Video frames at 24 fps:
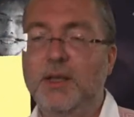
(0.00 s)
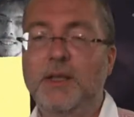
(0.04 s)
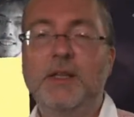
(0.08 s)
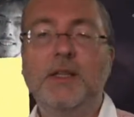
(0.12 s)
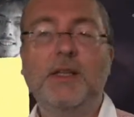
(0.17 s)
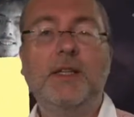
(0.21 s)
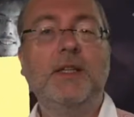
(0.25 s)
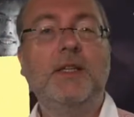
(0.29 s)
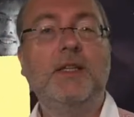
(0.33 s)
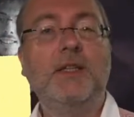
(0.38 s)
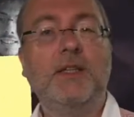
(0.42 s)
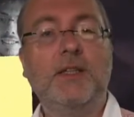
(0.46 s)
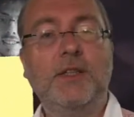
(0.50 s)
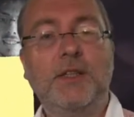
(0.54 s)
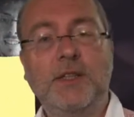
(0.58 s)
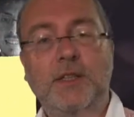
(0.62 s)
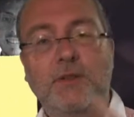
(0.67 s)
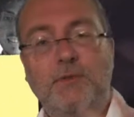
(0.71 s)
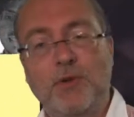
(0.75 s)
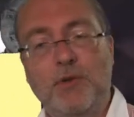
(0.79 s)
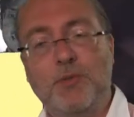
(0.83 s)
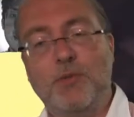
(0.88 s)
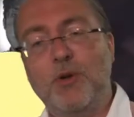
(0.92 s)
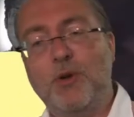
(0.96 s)
in the
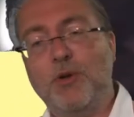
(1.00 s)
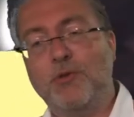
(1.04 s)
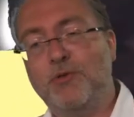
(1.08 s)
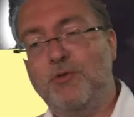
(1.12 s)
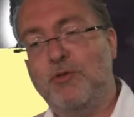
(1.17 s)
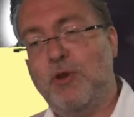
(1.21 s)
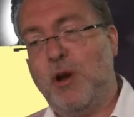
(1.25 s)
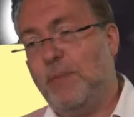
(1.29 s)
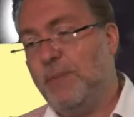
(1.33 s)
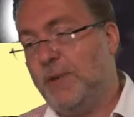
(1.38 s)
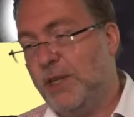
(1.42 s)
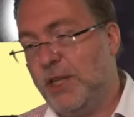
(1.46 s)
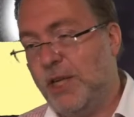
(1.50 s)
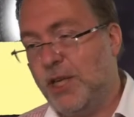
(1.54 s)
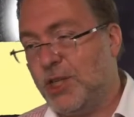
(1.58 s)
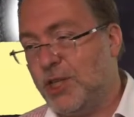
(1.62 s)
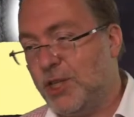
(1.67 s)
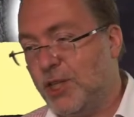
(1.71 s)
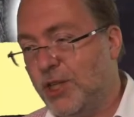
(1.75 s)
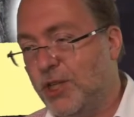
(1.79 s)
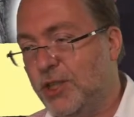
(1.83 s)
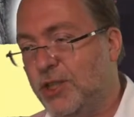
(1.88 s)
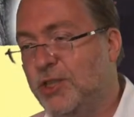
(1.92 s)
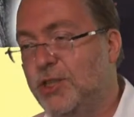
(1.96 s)
development of your
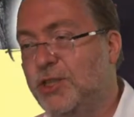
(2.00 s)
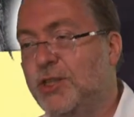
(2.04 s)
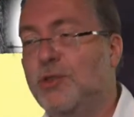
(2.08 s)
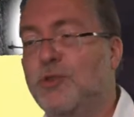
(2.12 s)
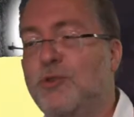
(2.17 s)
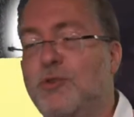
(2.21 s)
applications.